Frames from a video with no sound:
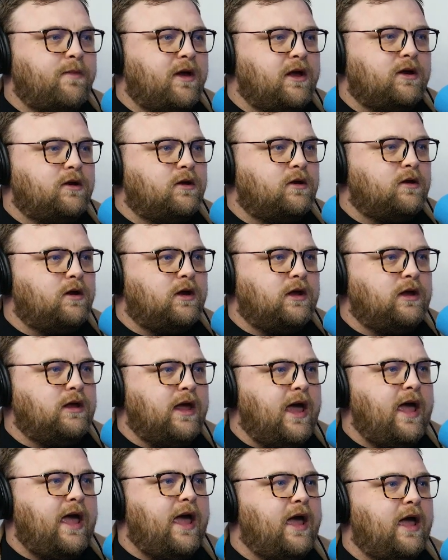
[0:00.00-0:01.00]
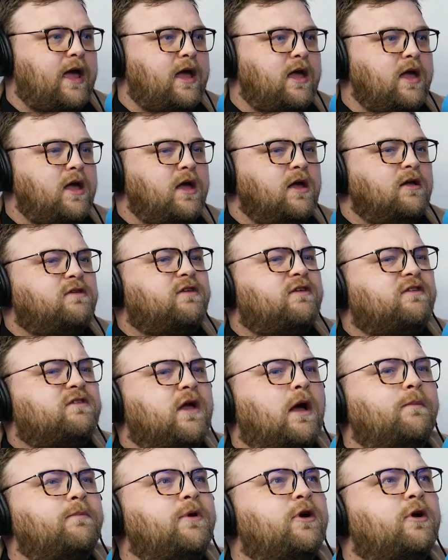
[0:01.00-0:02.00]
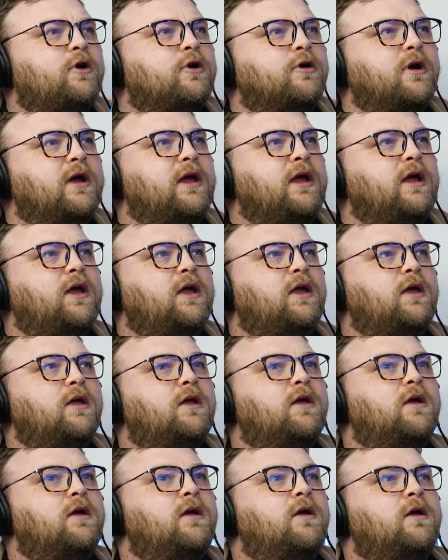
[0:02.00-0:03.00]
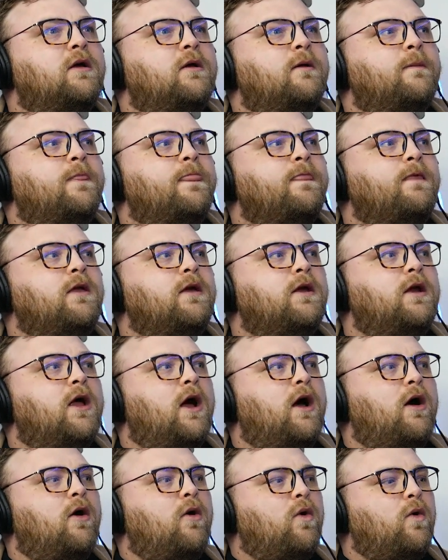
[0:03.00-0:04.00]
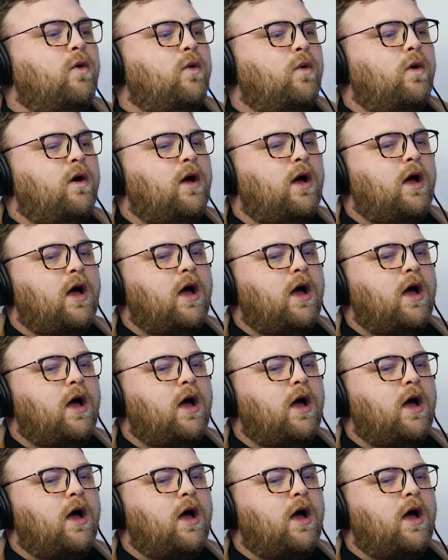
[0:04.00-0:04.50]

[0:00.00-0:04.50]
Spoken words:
I mean, to some degree, you know,